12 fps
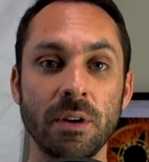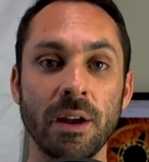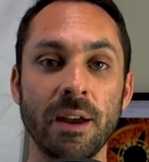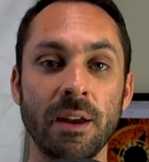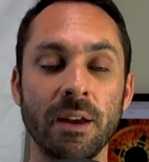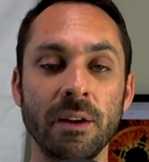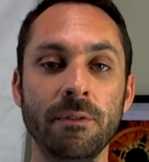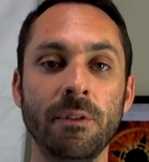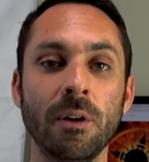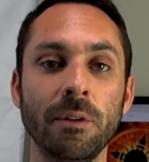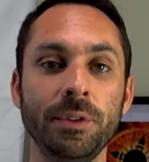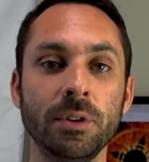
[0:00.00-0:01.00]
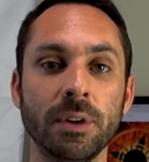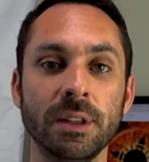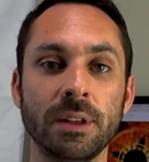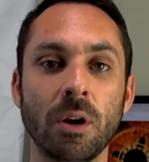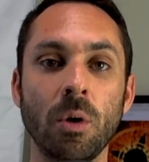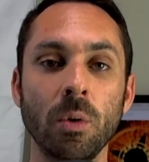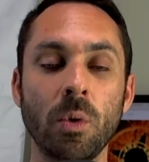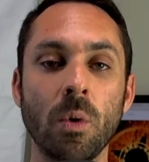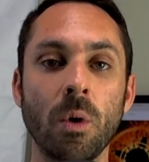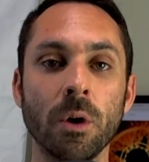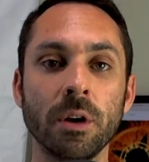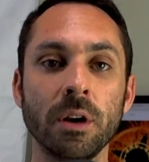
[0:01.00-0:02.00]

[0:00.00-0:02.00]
evolve during the whole quarter.